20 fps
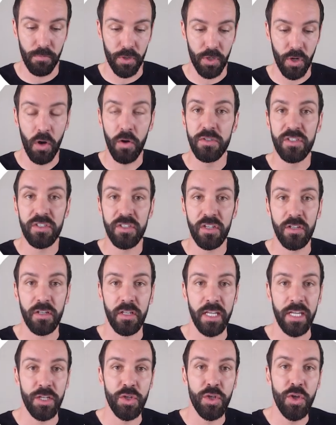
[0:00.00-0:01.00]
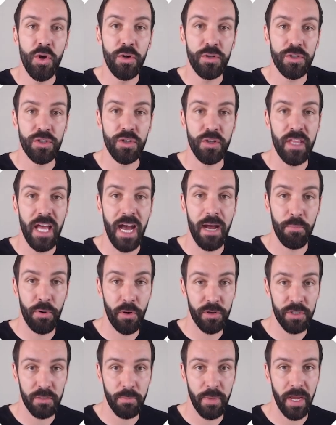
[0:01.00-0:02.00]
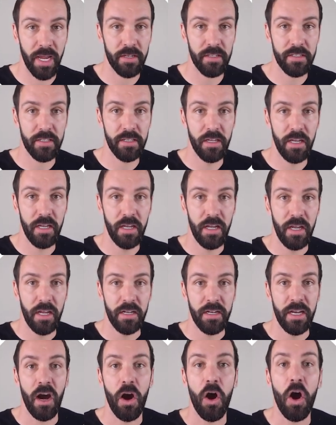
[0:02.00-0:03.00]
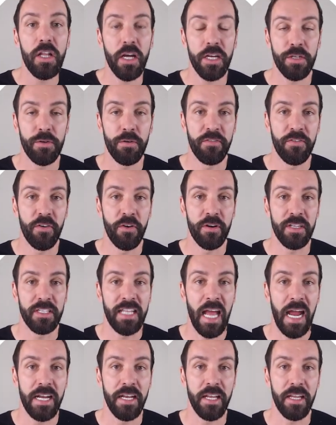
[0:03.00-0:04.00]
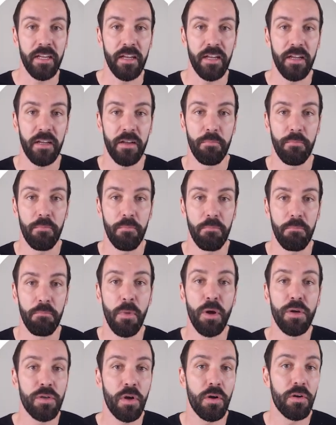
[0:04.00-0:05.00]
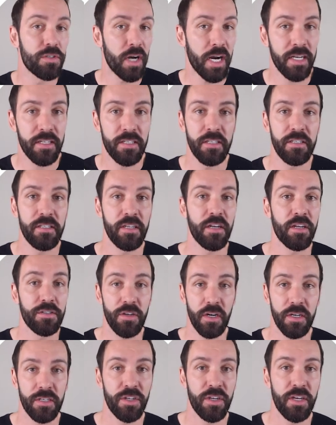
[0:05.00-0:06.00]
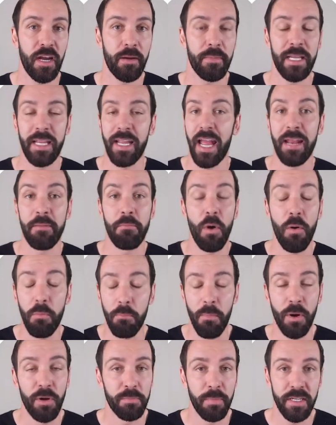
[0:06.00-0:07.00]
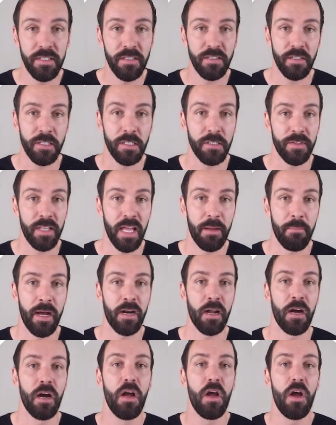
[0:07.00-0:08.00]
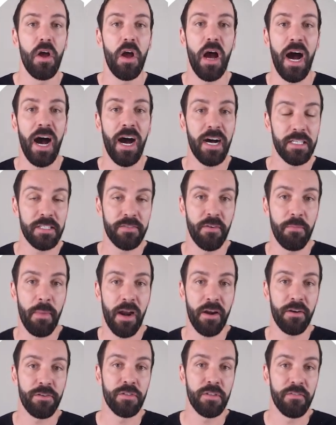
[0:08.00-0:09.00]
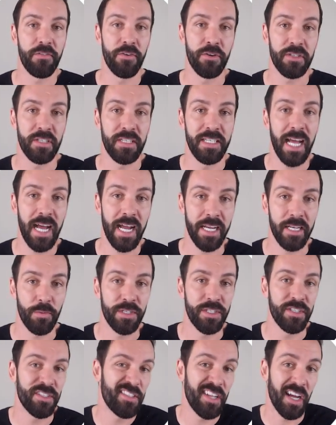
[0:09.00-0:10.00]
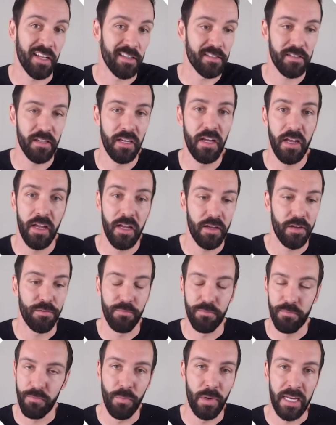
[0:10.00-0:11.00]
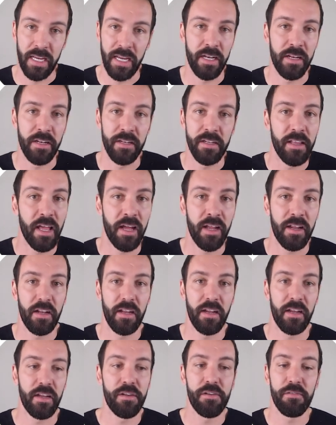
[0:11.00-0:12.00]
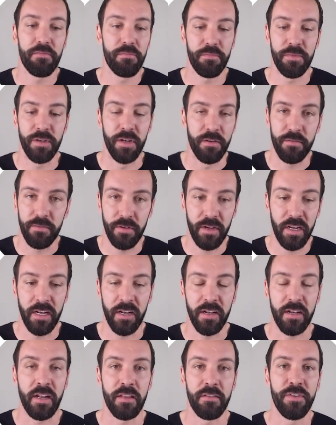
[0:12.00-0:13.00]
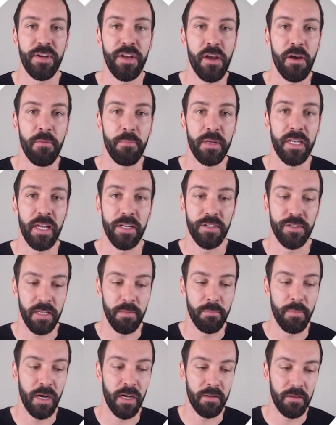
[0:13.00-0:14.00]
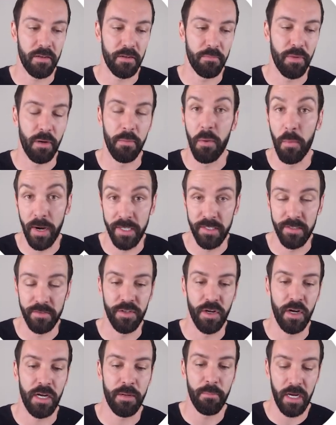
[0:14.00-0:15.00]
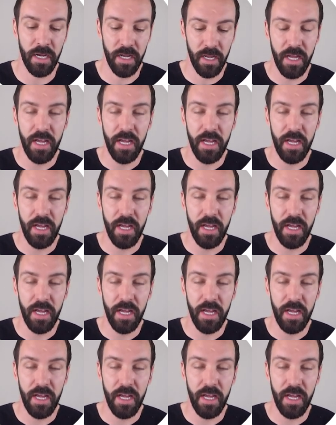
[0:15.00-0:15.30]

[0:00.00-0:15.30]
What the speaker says: constantly nurture that prospect? Now, I like to refer it as dating. Most contractors and construction company, and most businesses for that matter, ask for marriage on the first date, which is nuts. We can get into that, in another video potentially, but probably a waste of time. But